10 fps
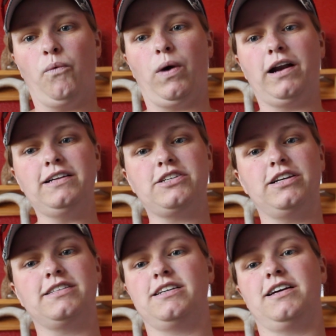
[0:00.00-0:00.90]
Water is
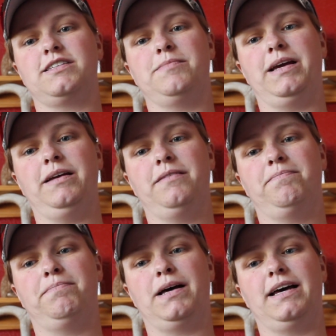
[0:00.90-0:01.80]
good as an ostomate,
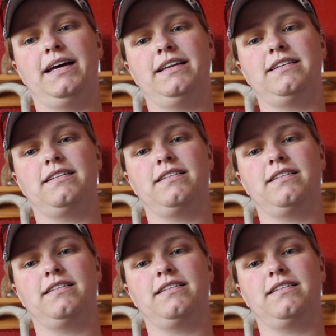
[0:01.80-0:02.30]
but